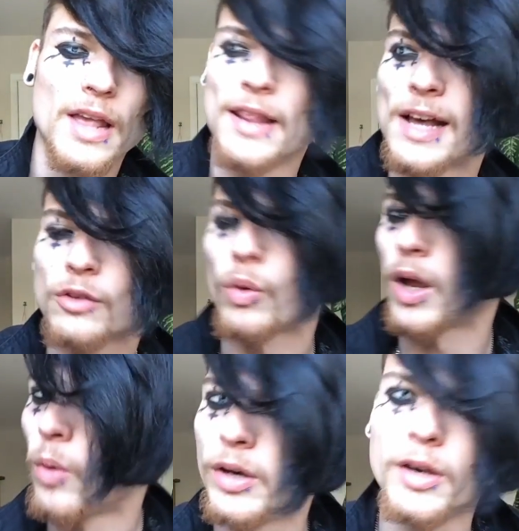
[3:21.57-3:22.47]
And that's why
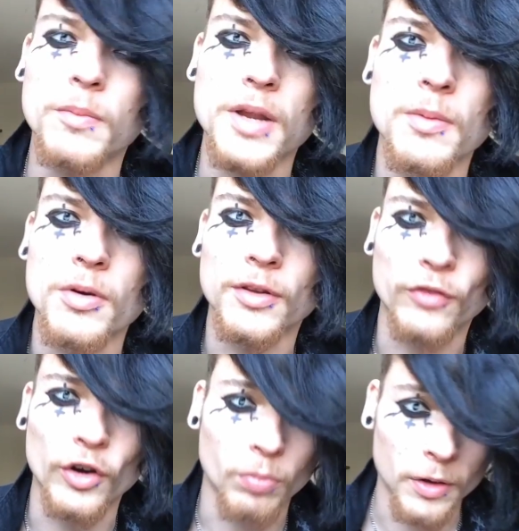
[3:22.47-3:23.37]
I wanted to be emo in the
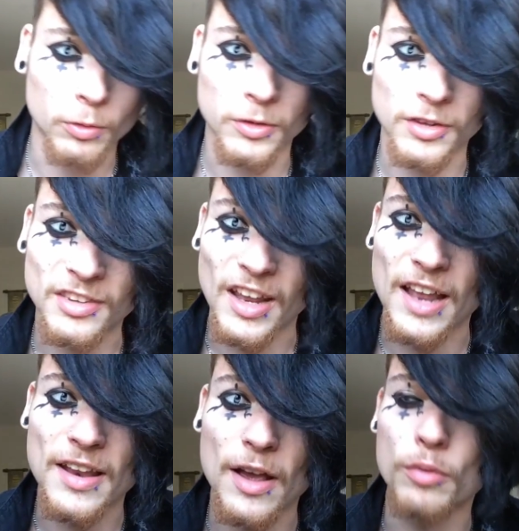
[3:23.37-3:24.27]
first place, was to
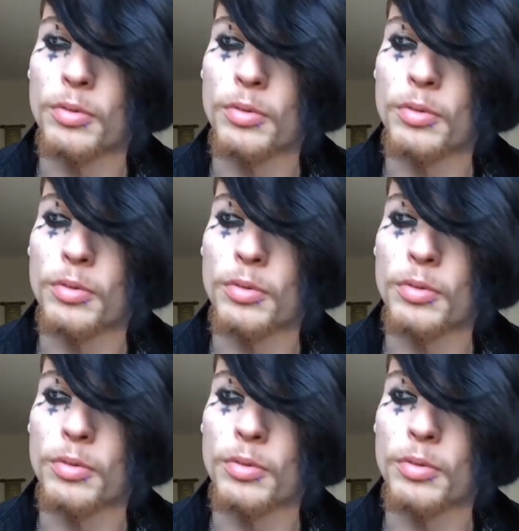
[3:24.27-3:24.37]
stand out.